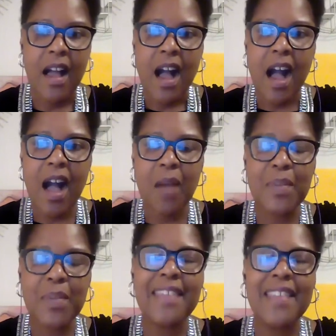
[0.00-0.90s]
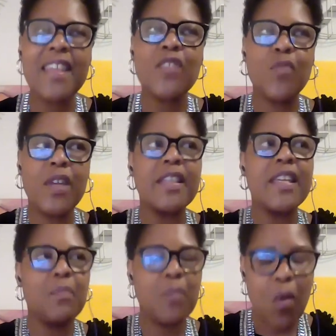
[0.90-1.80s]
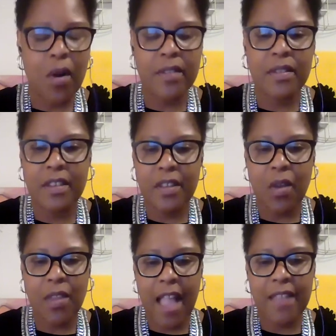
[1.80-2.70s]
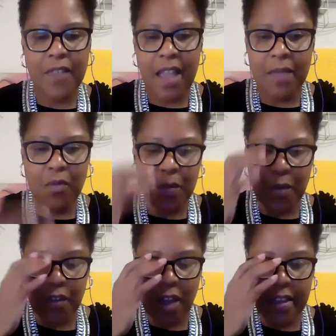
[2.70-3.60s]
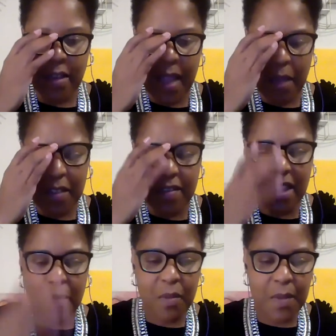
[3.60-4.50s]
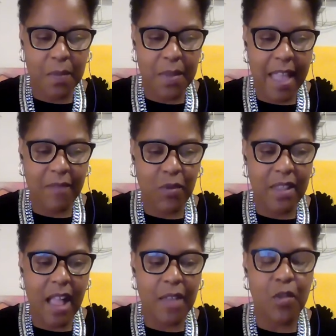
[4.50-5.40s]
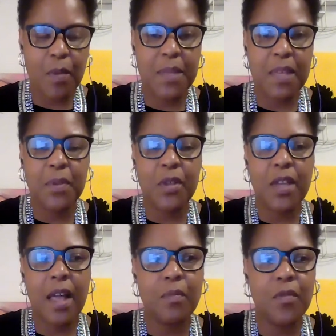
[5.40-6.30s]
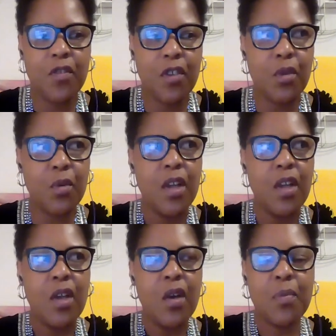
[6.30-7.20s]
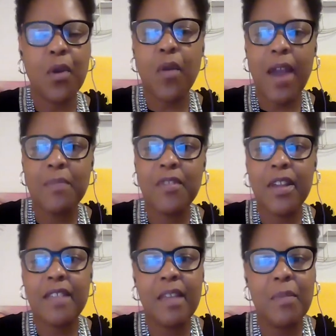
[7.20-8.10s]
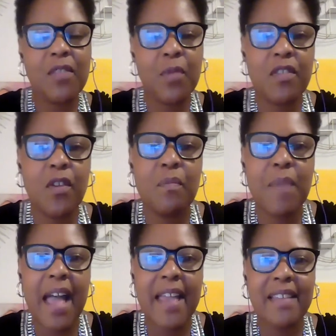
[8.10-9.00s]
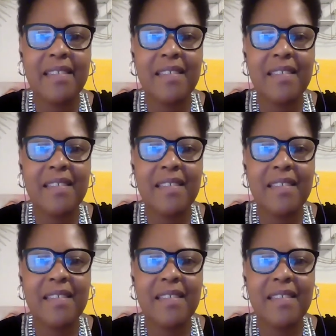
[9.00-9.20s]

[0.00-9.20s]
Um, but I think it's really important. You know, a lot of times when we're talking about museums, people have to acknowledge that people come to programs or exhibits with certain bias,